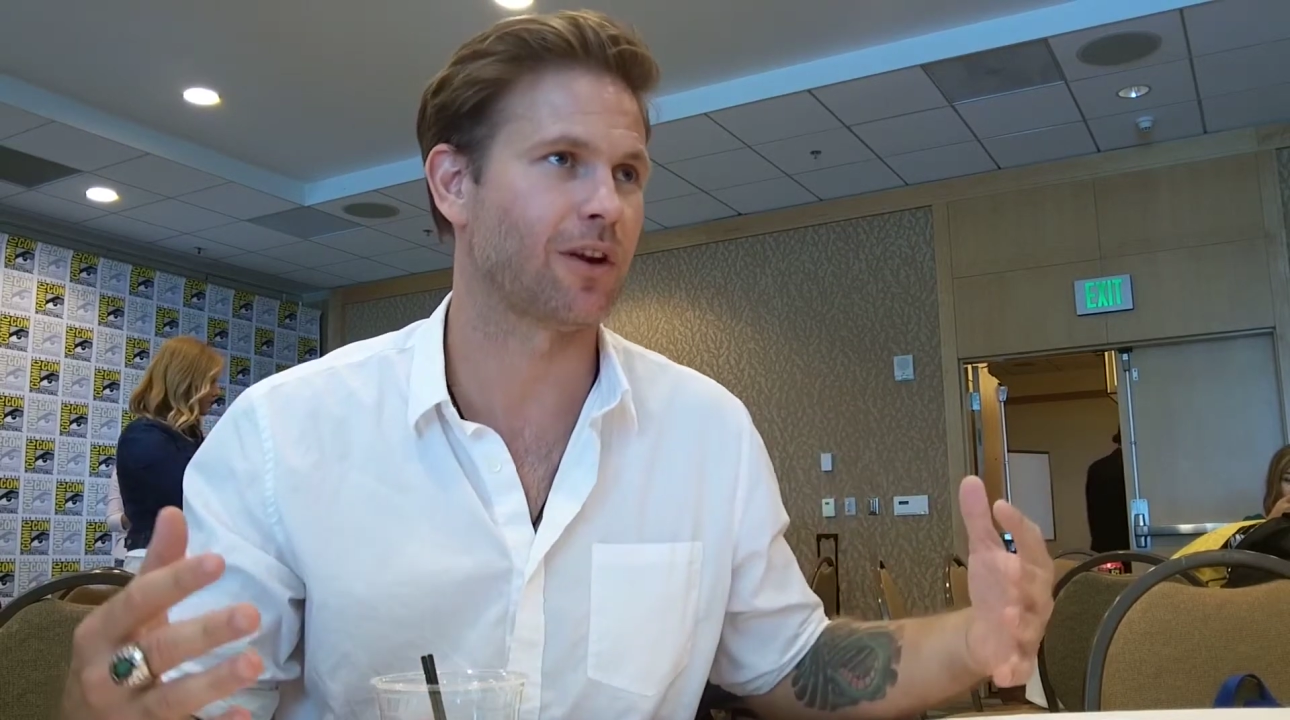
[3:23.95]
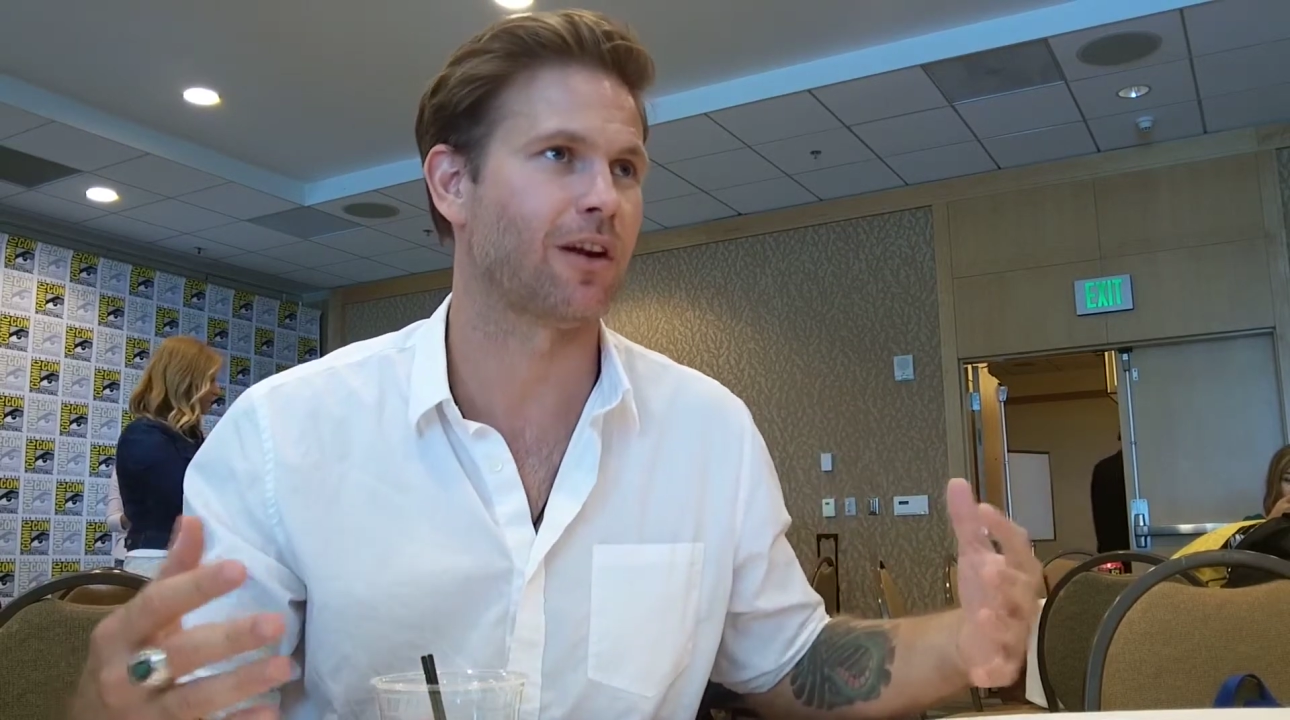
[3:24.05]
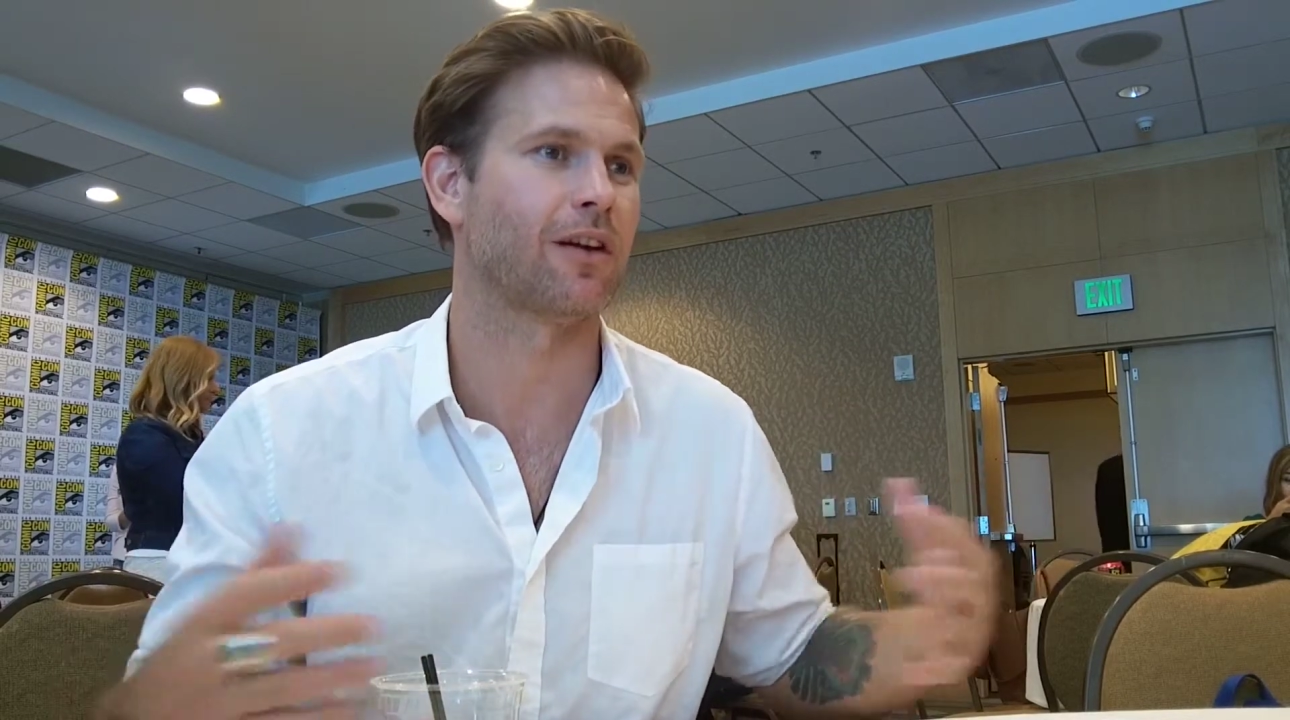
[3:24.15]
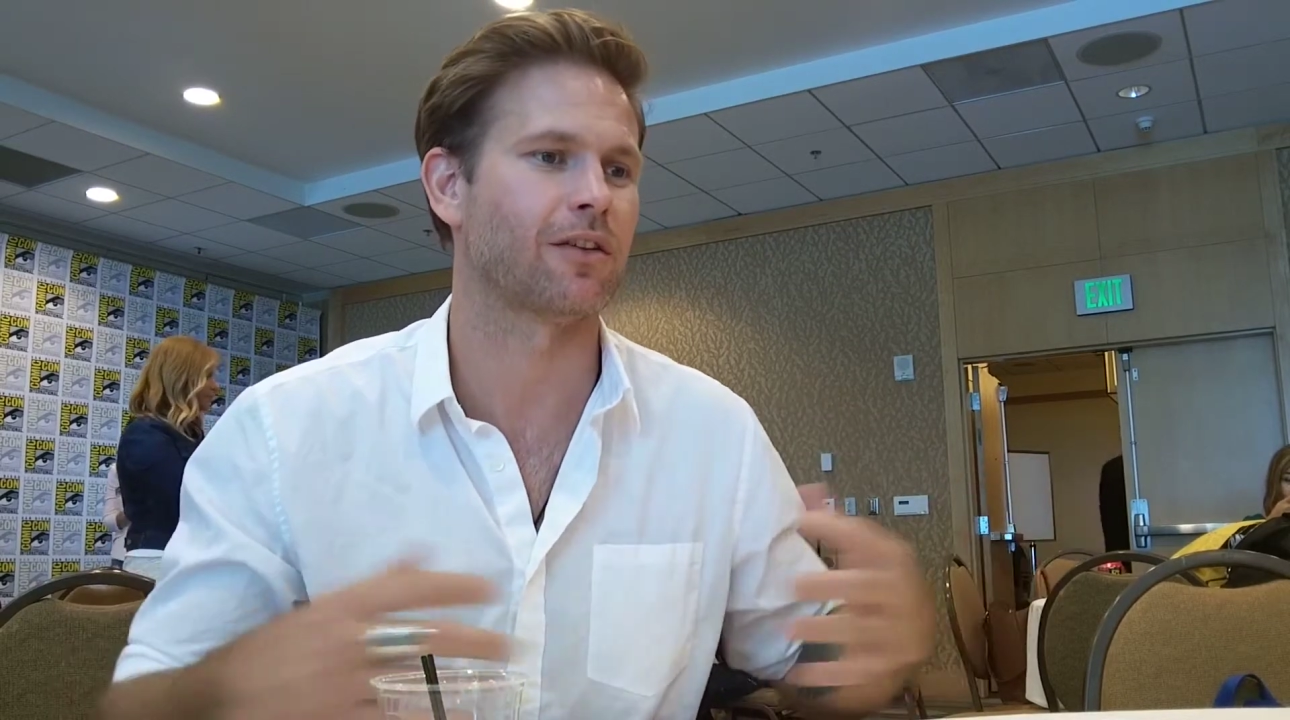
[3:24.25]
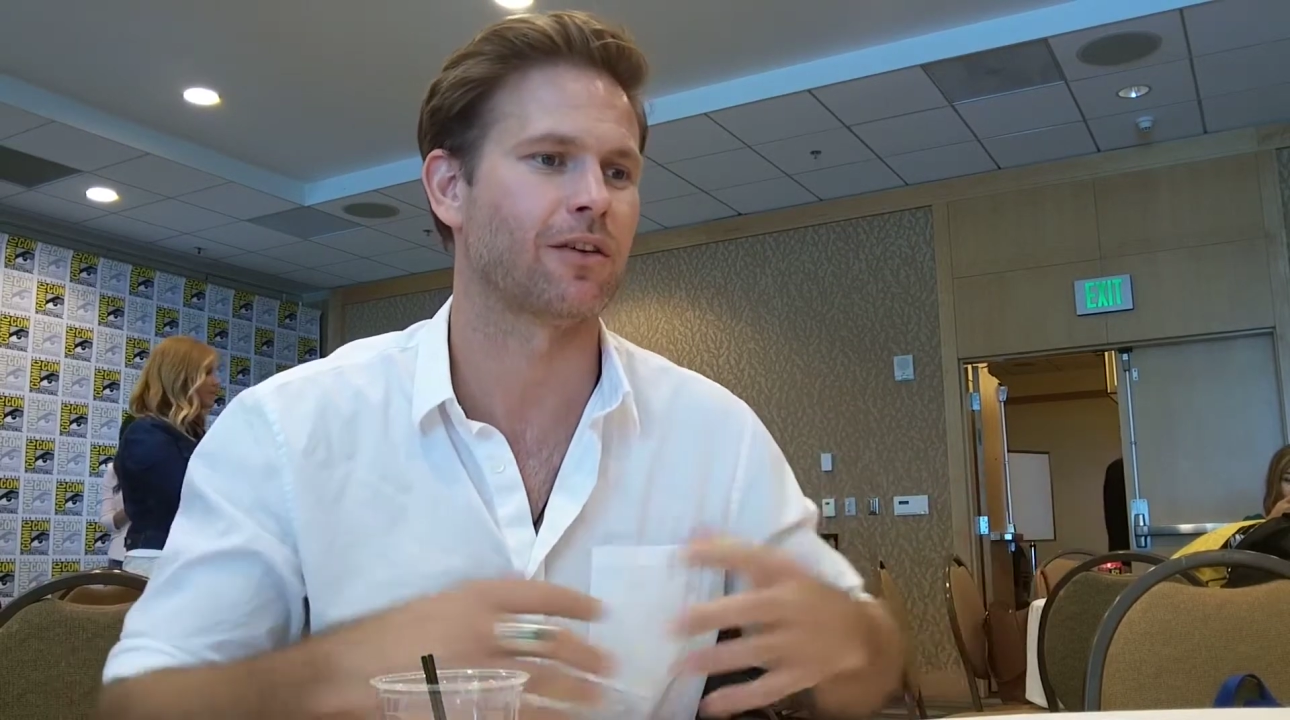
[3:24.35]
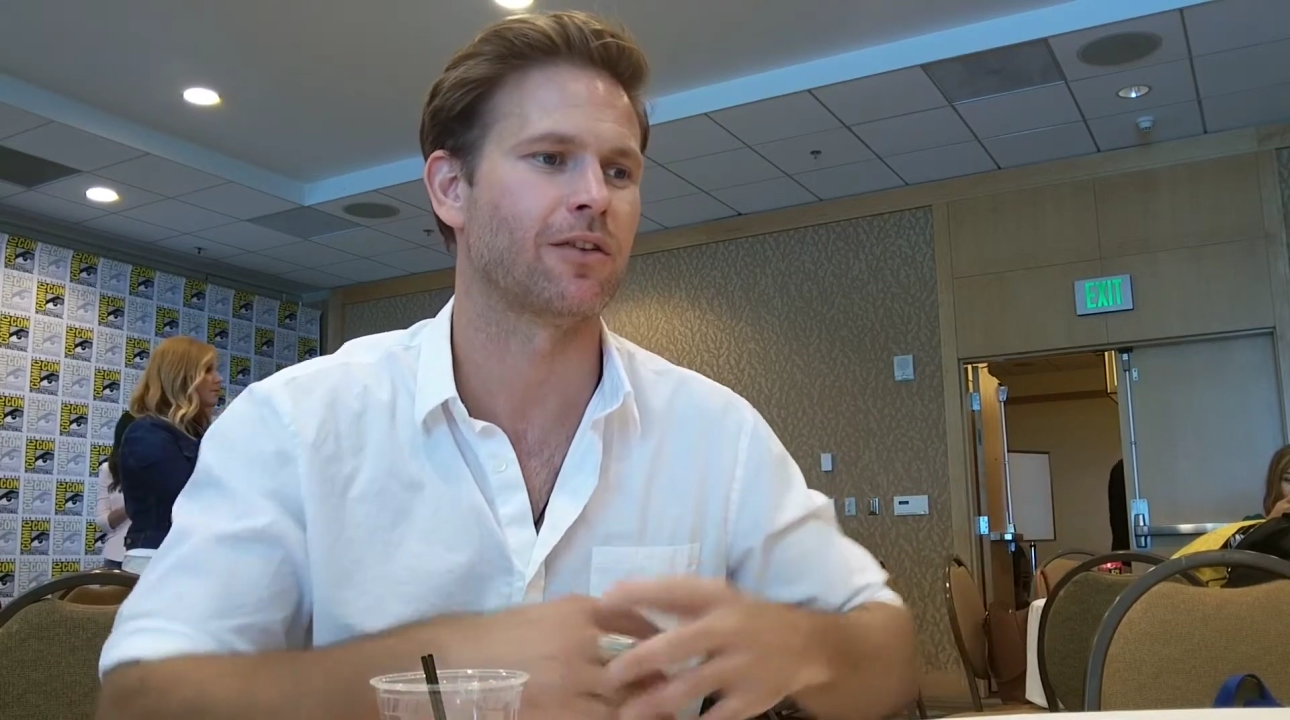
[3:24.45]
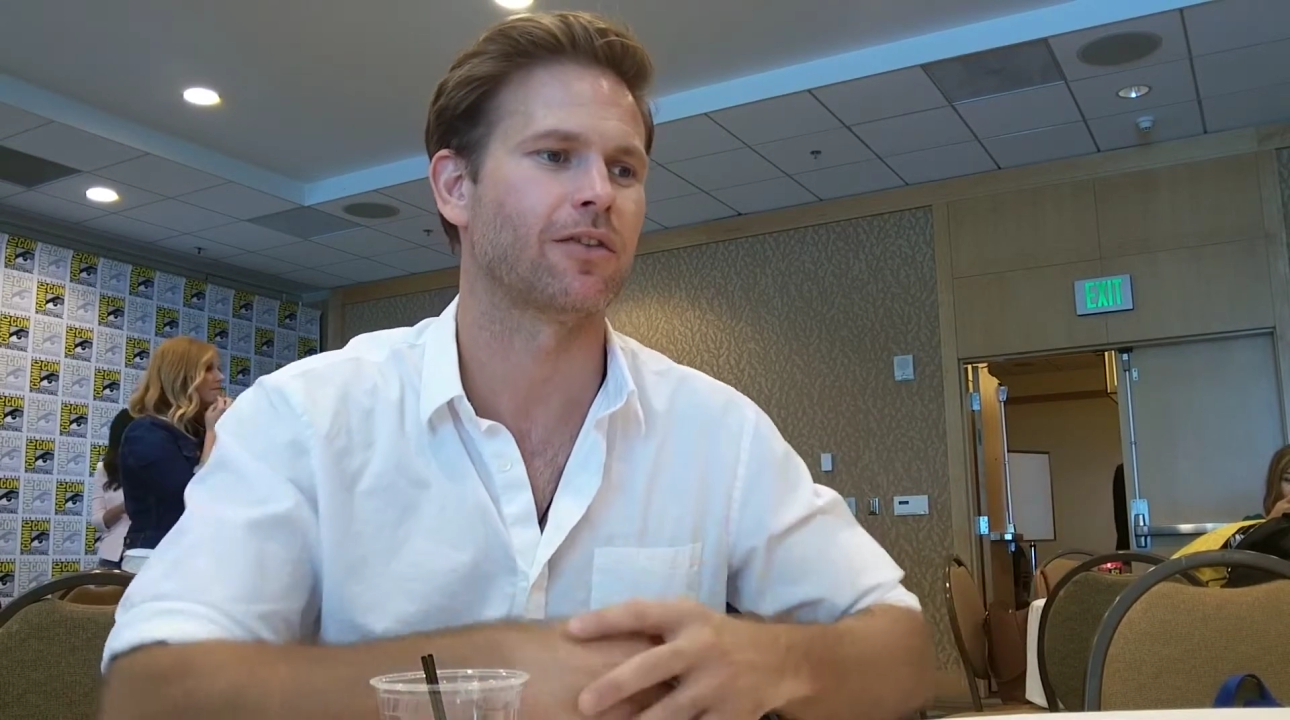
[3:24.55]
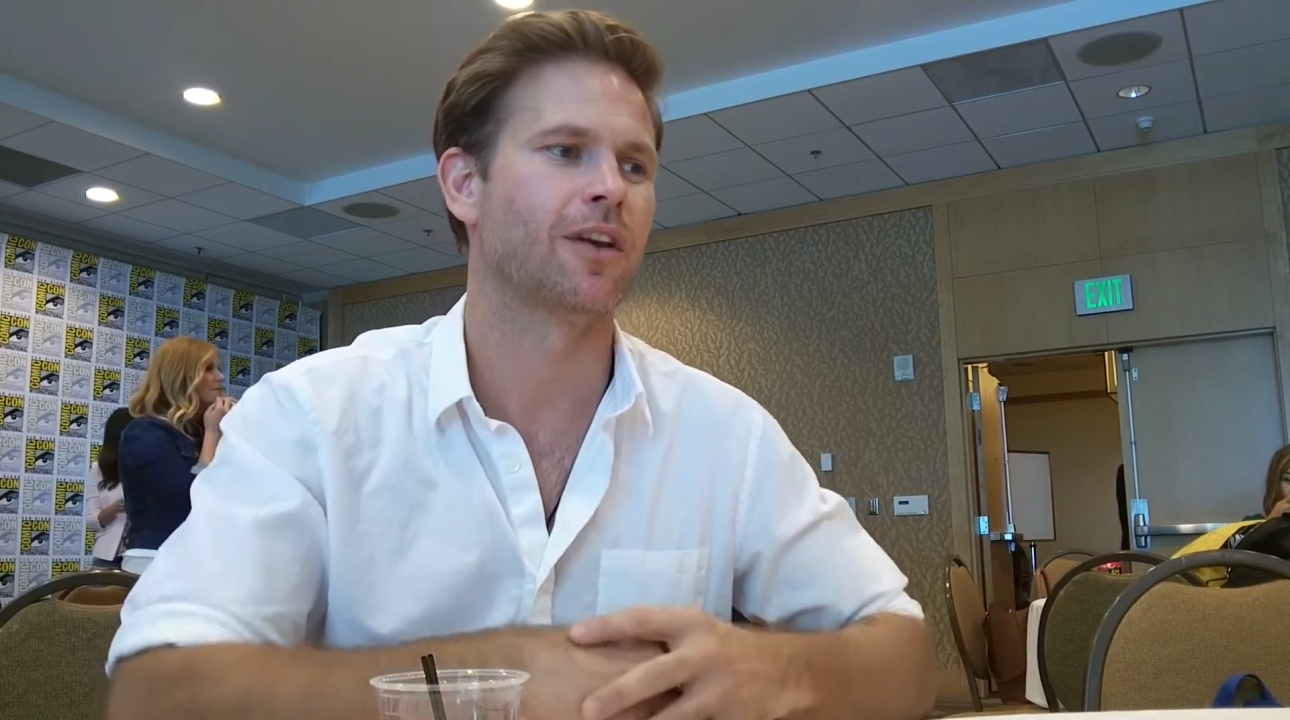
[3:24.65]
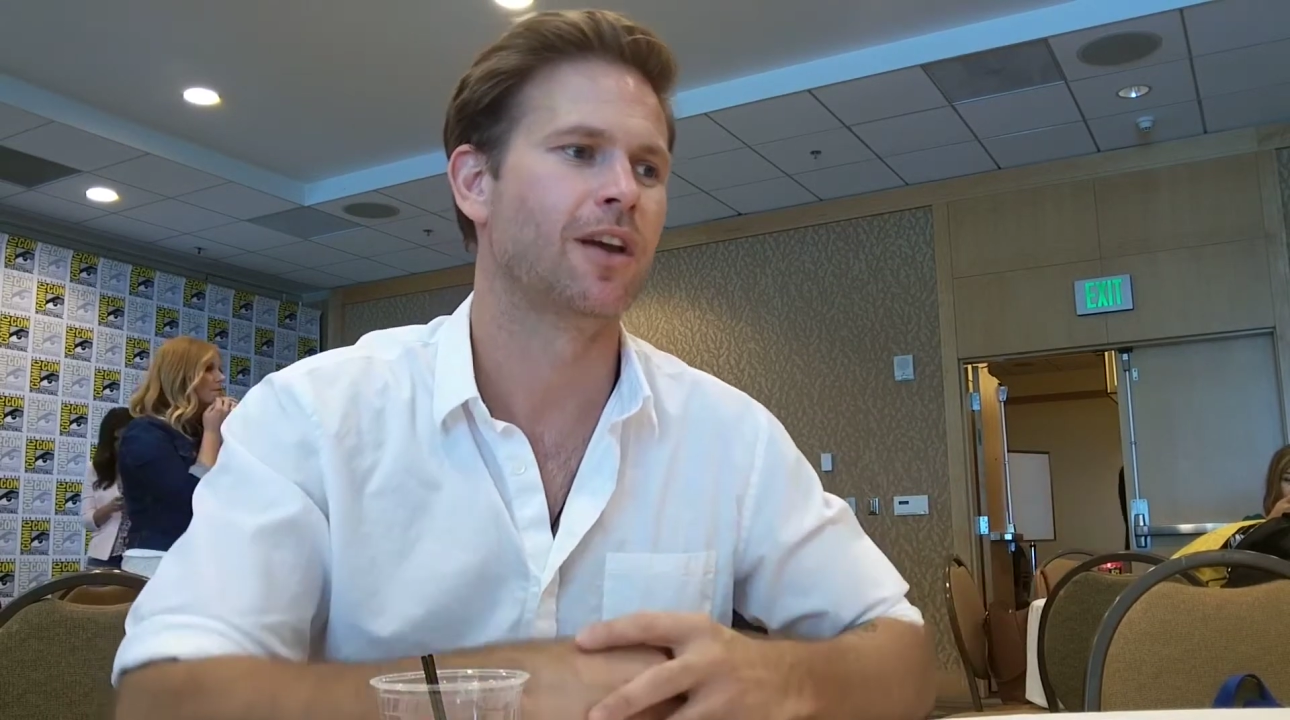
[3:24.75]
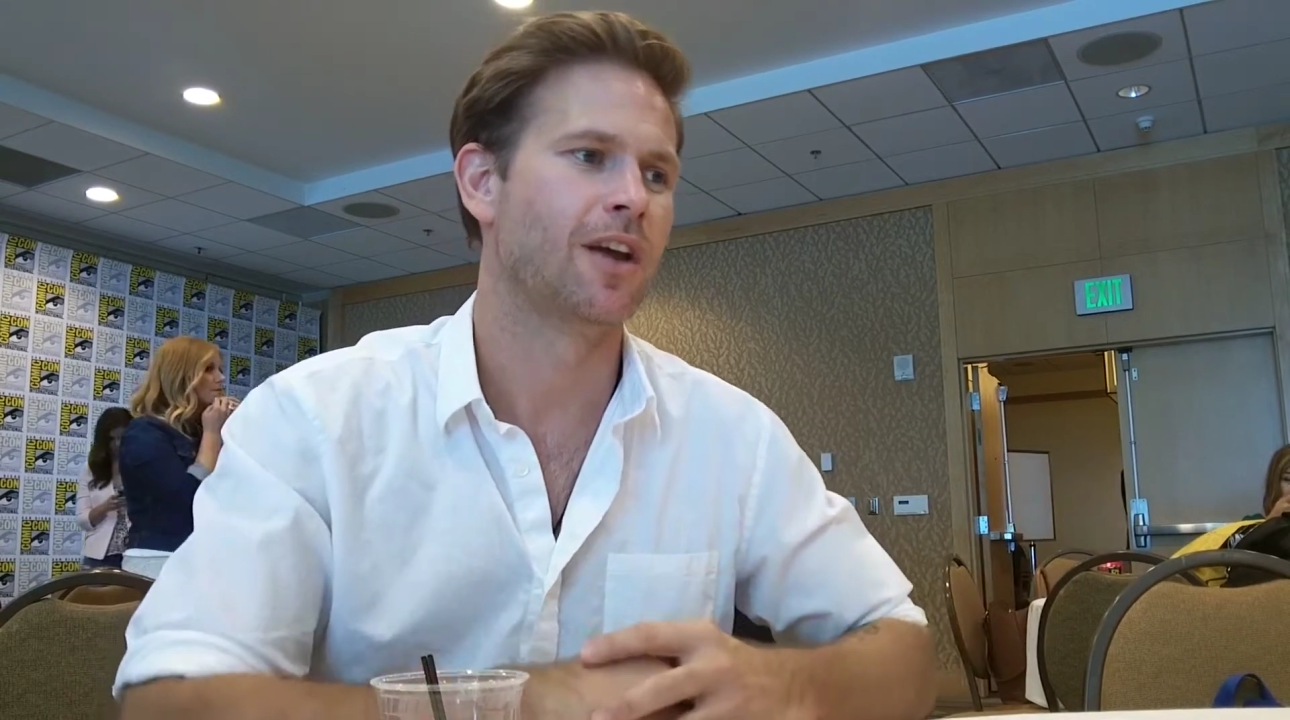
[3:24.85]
characters,